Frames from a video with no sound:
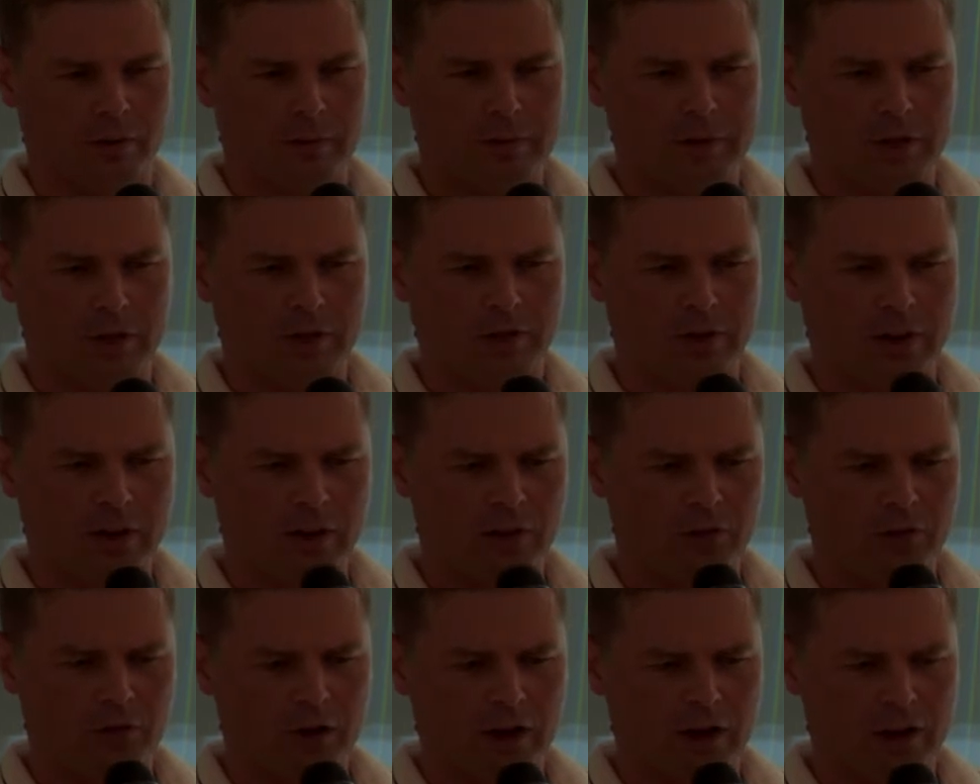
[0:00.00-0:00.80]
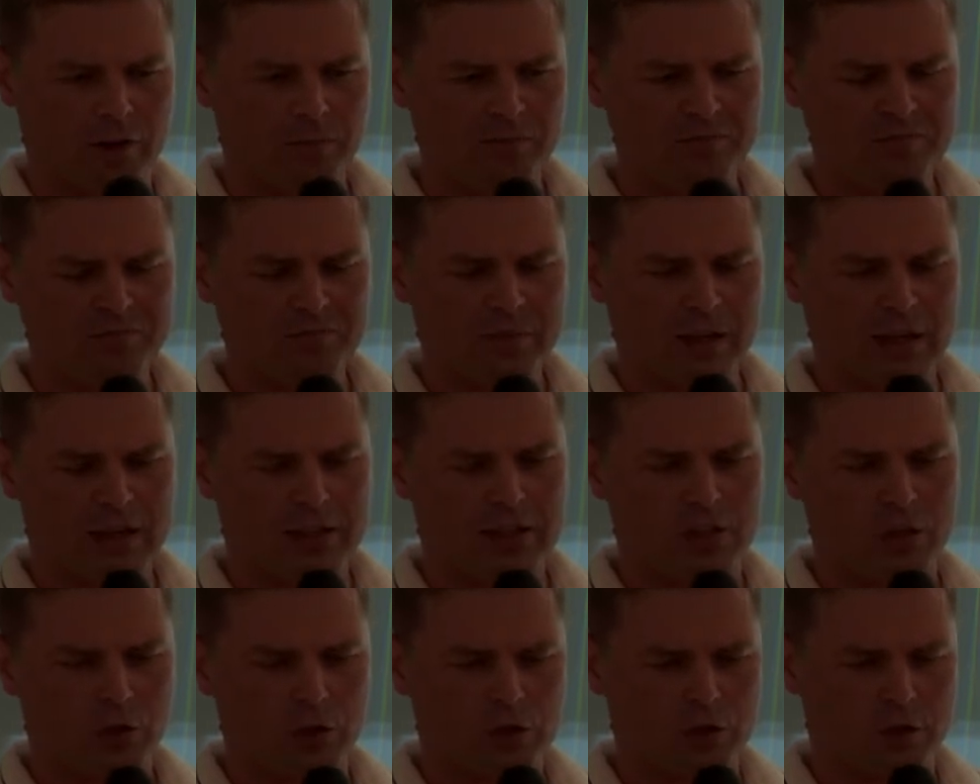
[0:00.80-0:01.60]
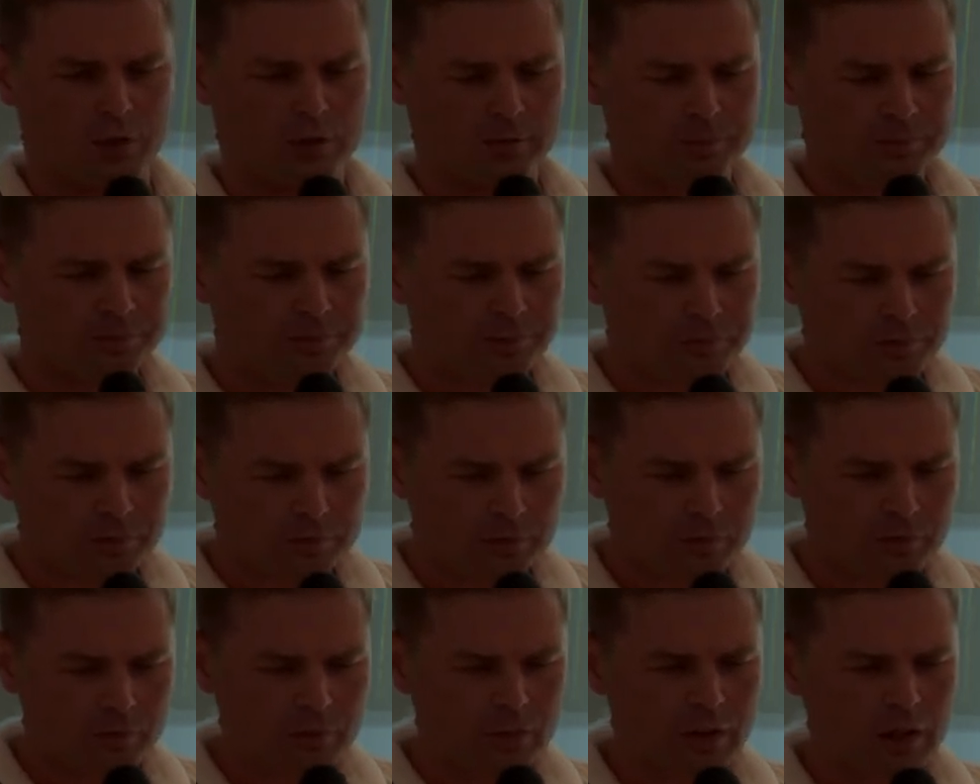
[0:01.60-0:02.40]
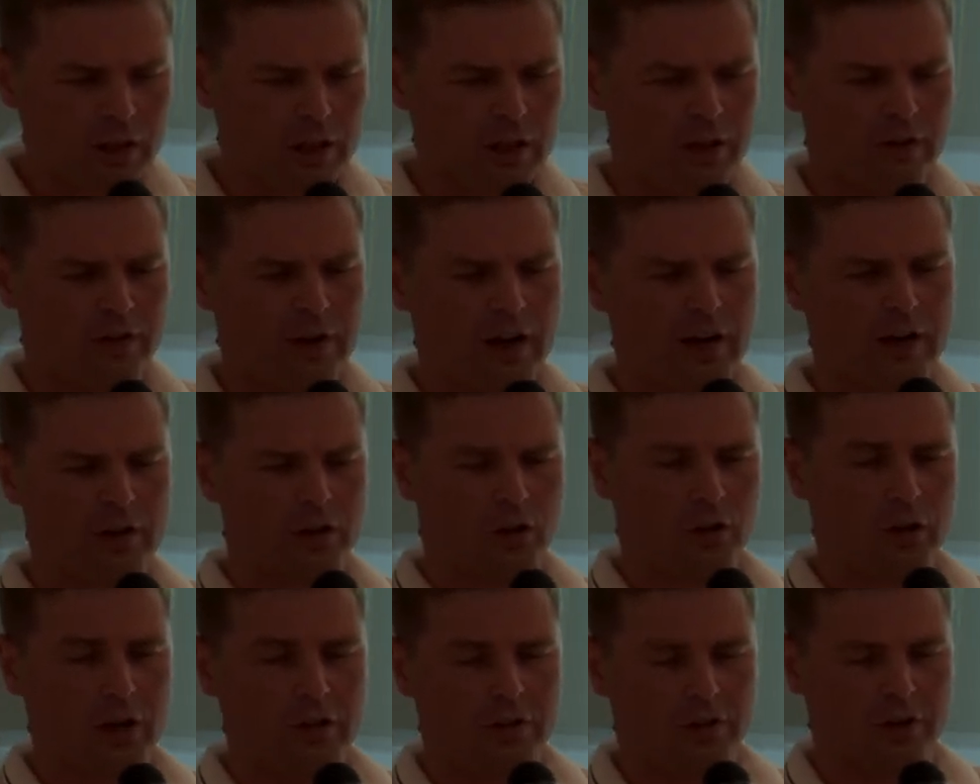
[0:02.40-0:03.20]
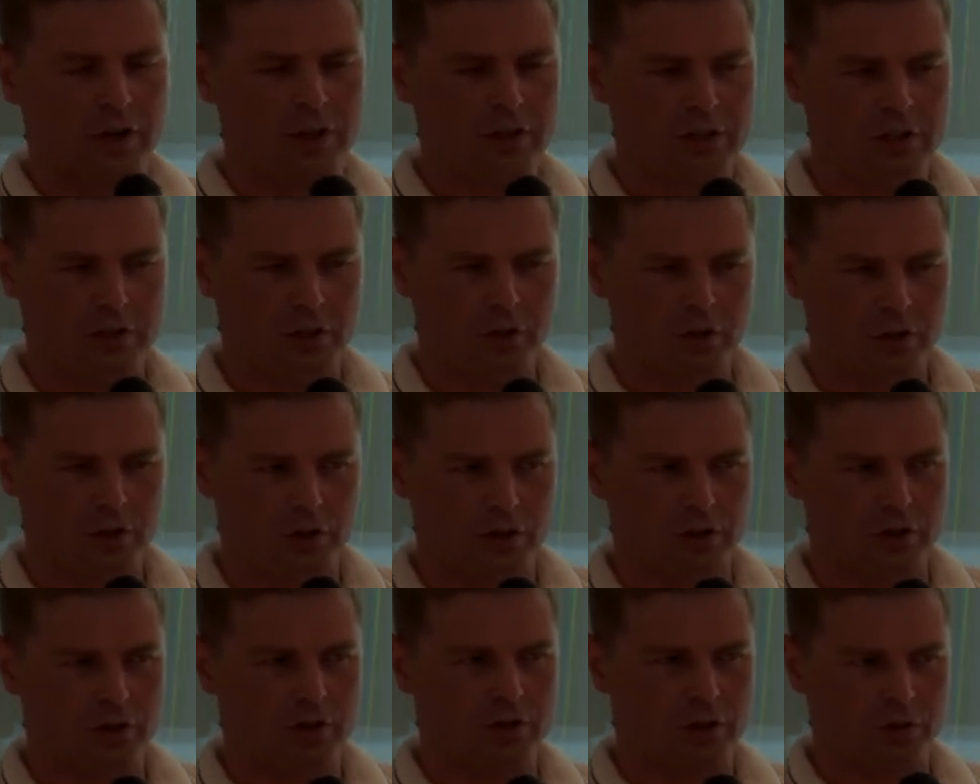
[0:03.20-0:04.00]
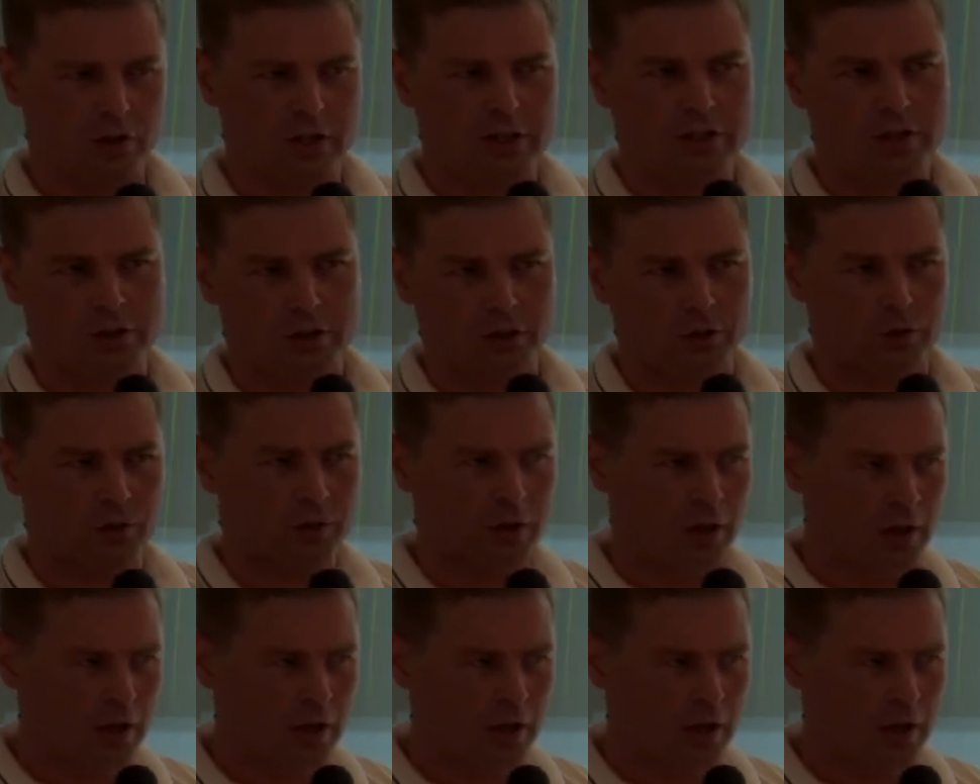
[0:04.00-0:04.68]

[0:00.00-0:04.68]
I mean, if I as a user invite on average 2 users, so that's 2,